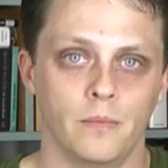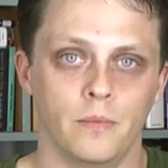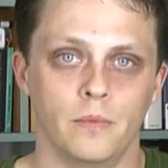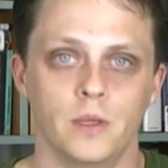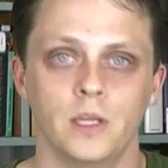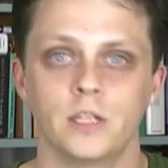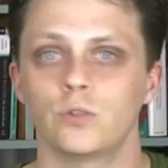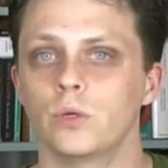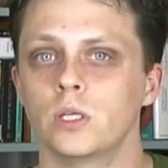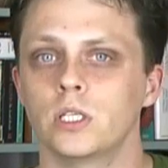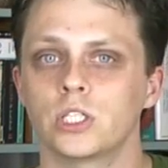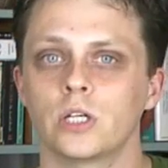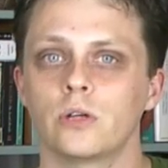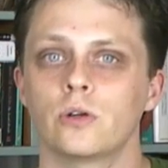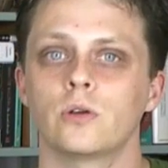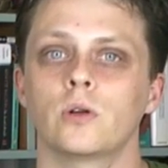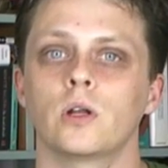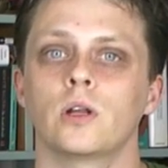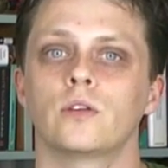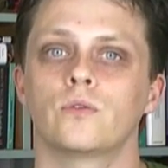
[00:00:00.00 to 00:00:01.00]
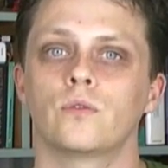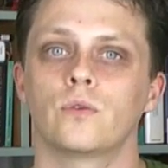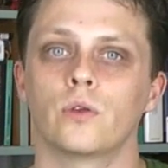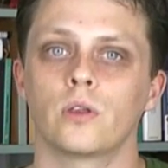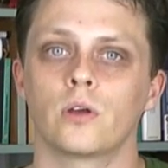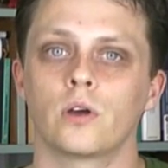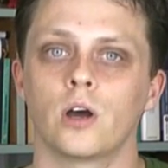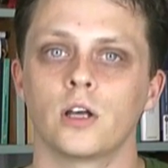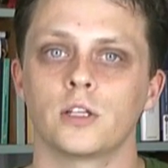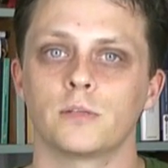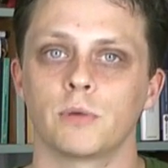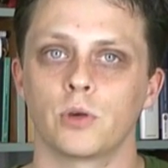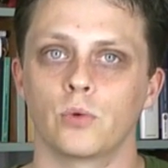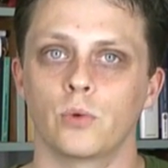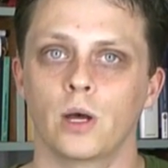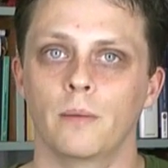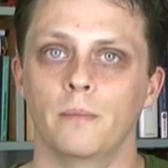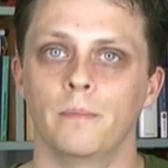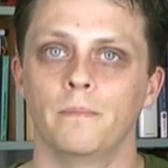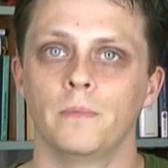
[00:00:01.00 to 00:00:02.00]
This week's shoutout is for the Cosmic
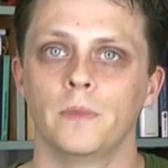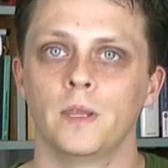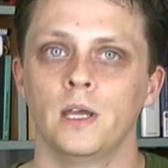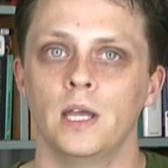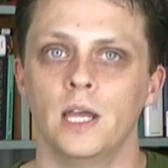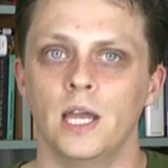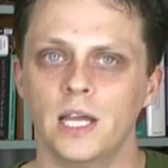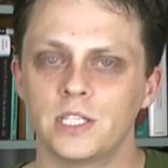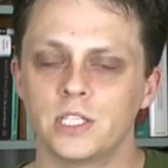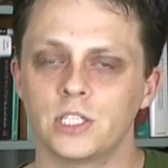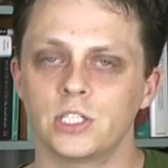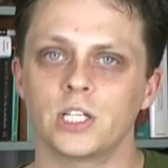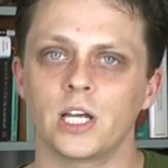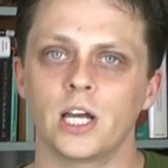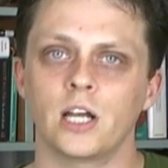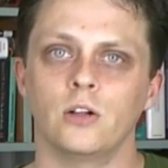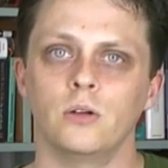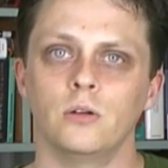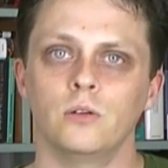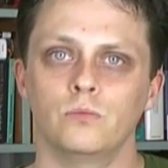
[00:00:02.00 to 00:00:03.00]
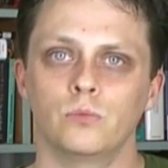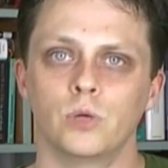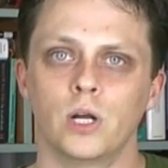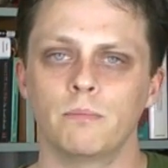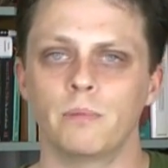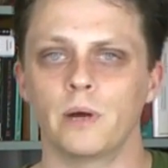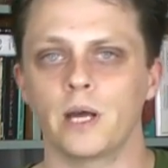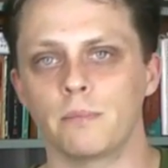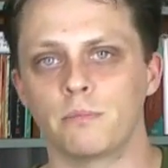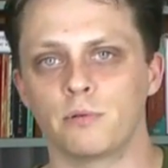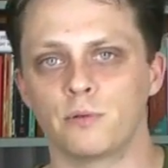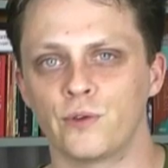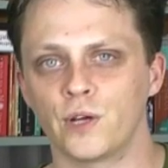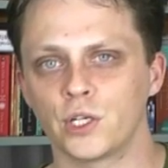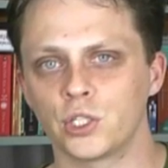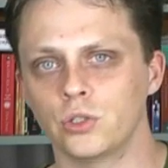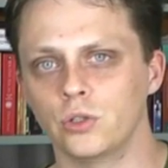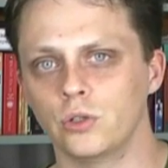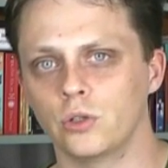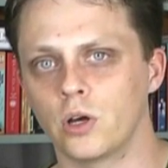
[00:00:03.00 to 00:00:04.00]
Web. It's a channel run by a
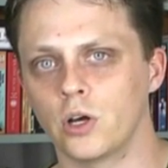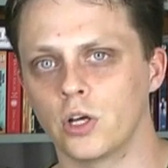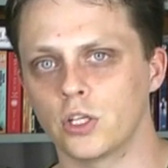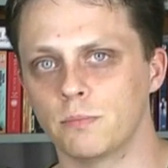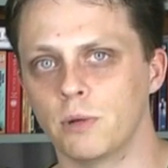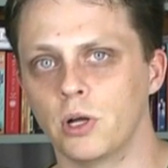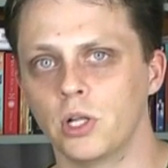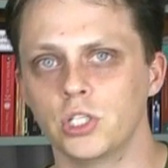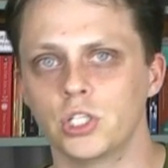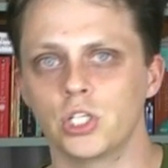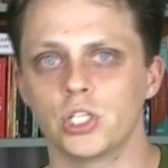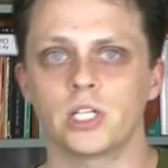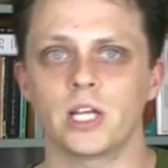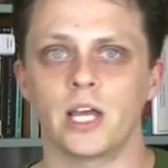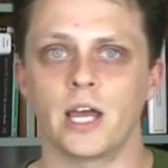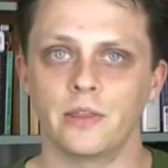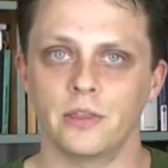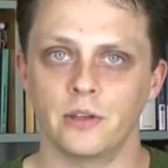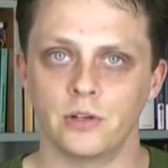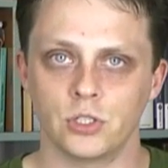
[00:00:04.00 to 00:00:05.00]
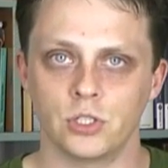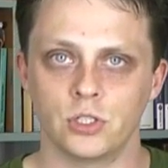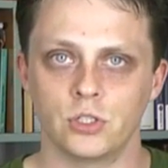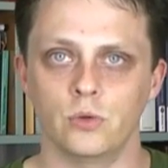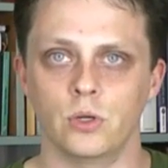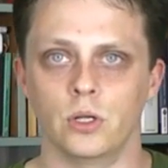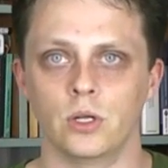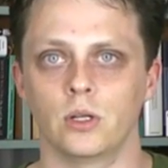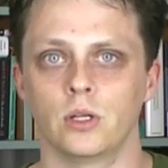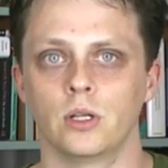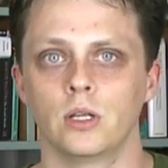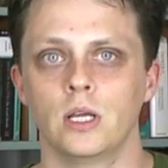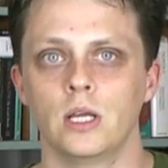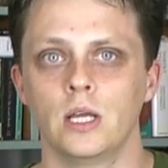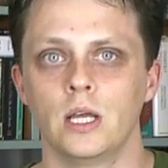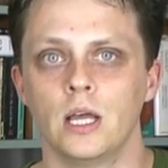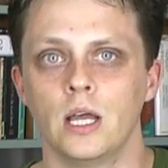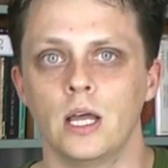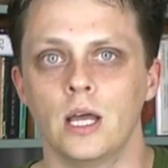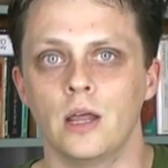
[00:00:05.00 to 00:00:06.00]
professional cosmologist and their student.
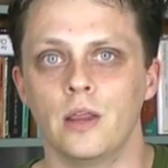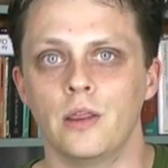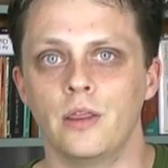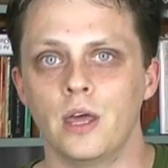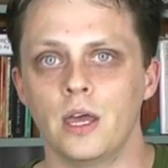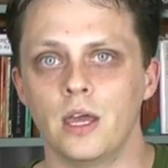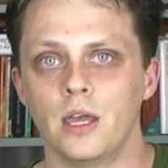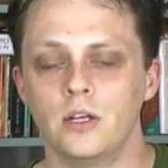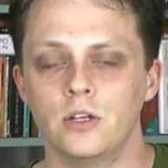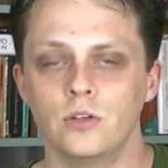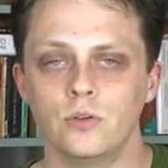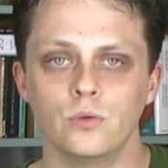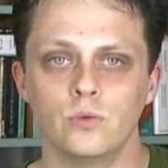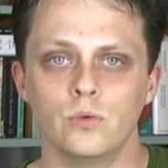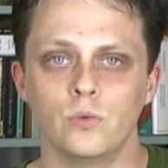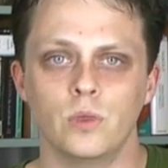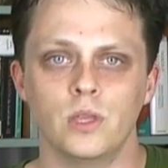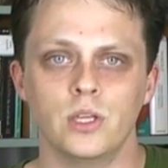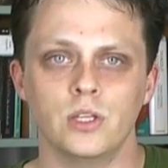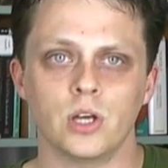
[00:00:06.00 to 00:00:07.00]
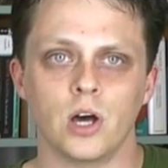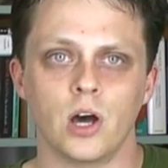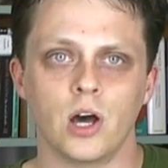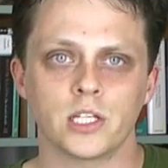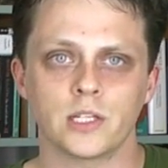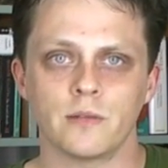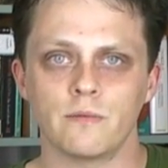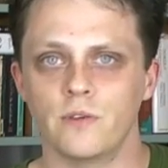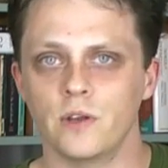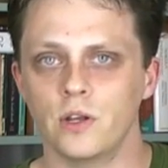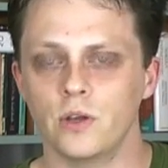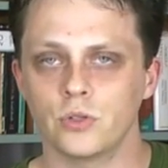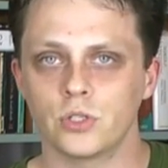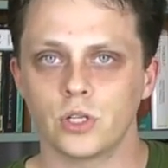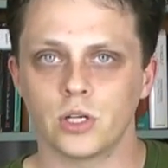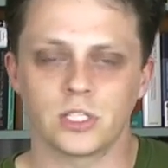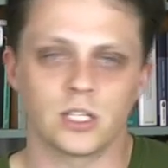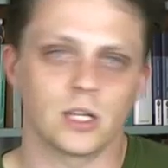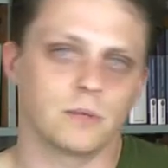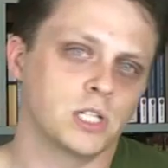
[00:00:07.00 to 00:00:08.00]
They do these awesome videos
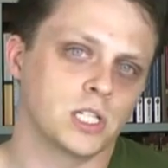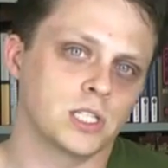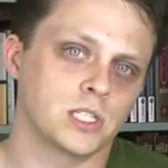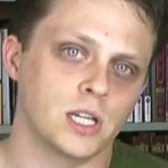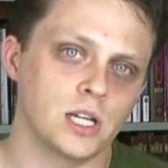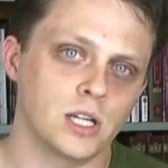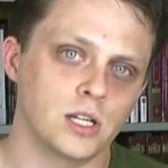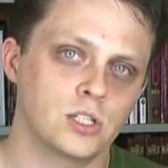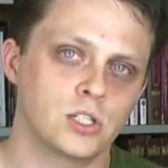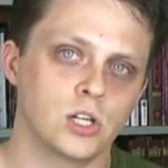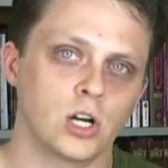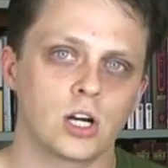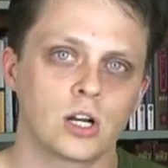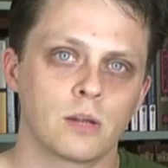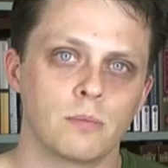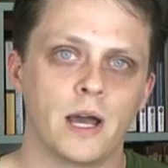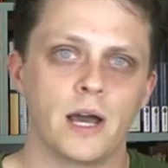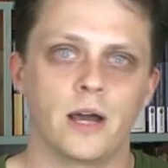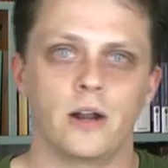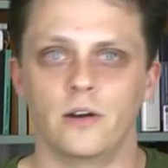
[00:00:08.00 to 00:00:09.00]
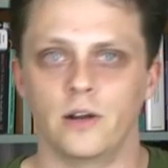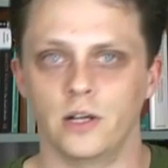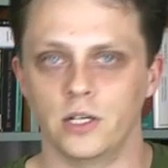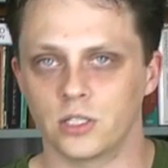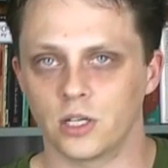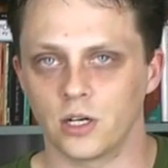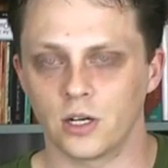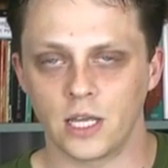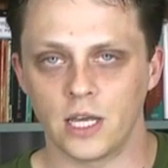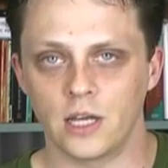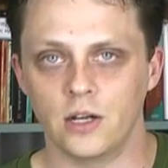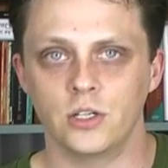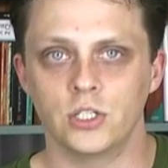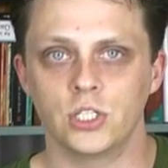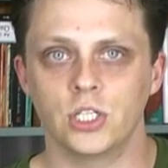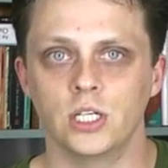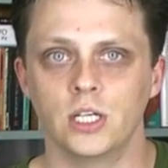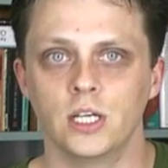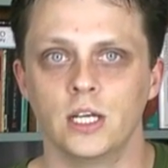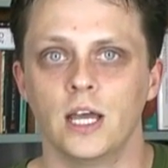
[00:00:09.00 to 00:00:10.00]
on subjects like dark matter and dark
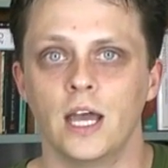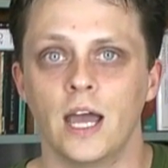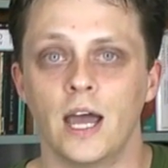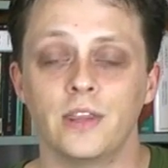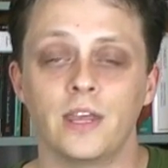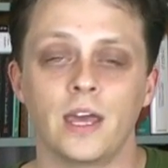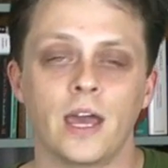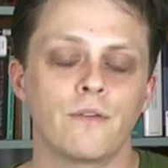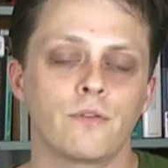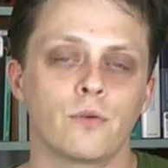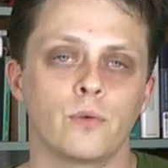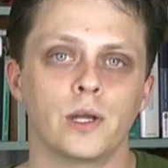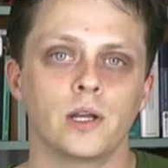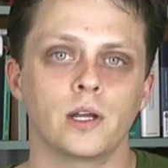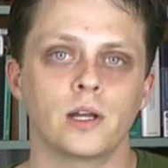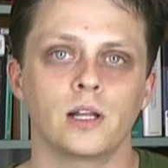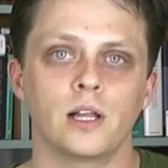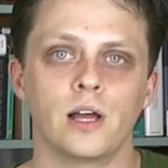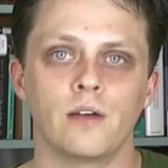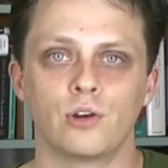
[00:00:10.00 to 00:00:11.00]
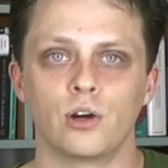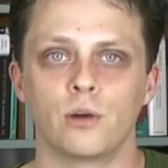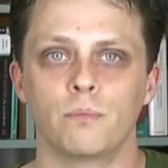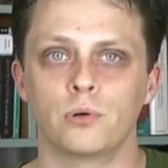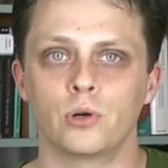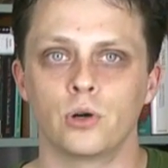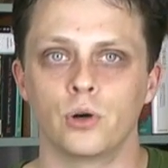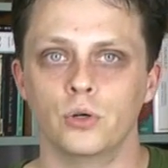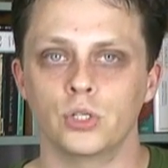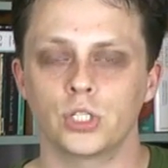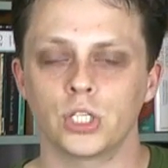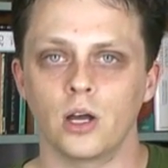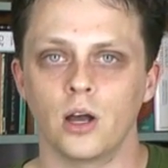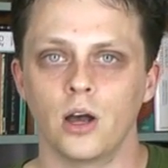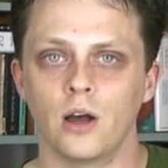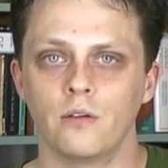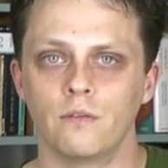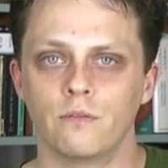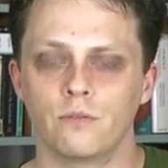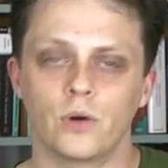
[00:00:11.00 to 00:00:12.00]
energy, and they have quite a clever approach
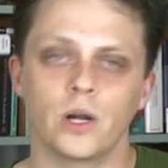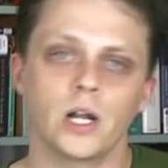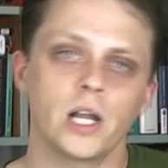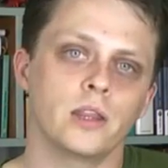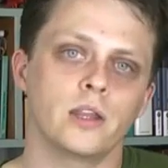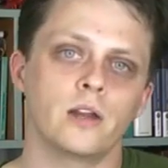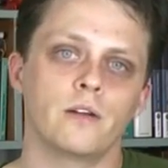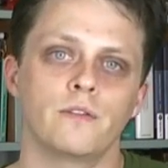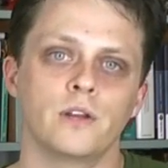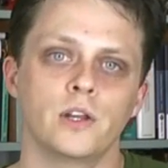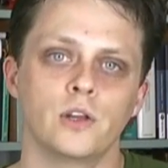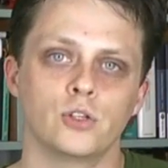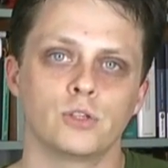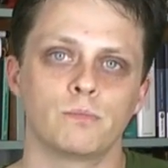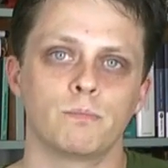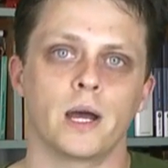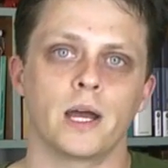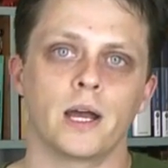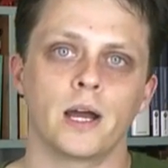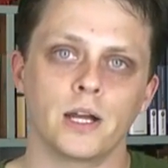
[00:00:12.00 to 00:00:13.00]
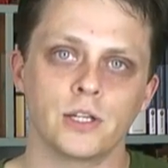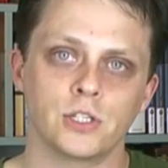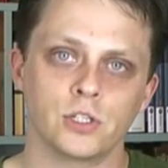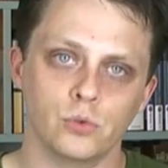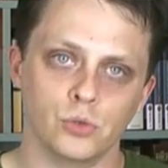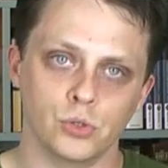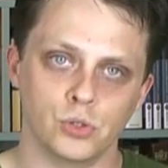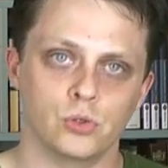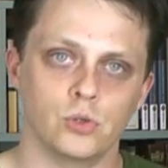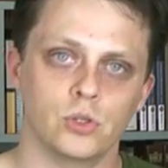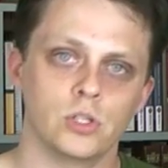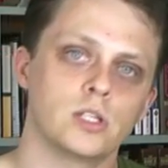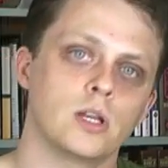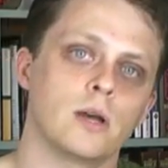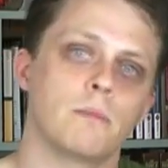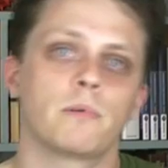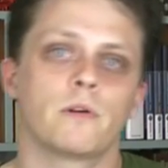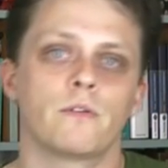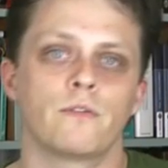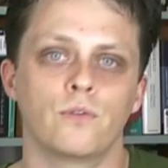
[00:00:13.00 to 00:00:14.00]
of running their videos by high school students
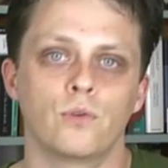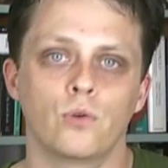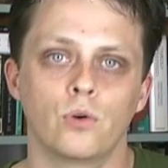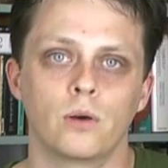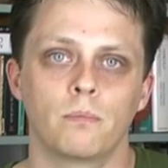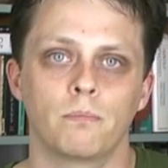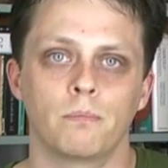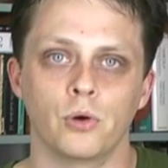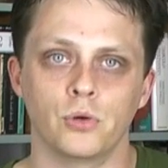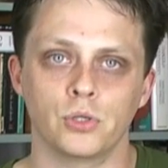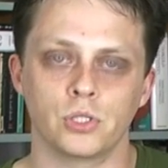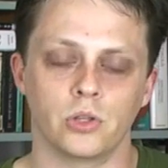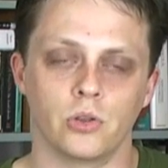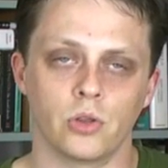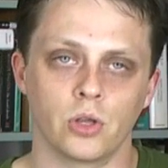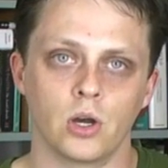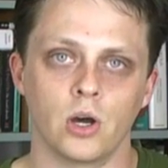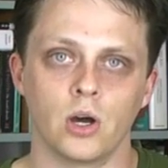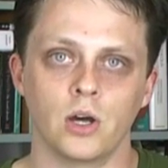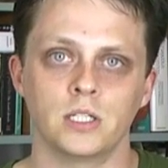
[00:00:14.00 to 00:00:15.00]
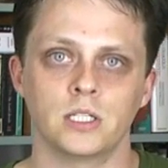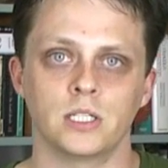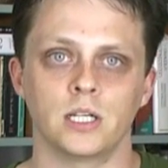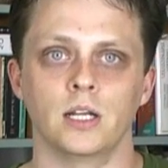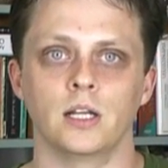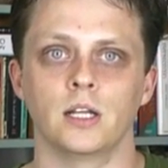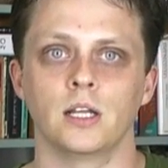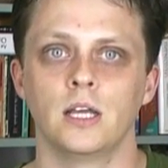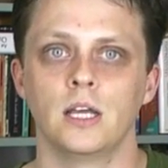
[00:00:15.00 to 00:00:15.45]
before posting the content.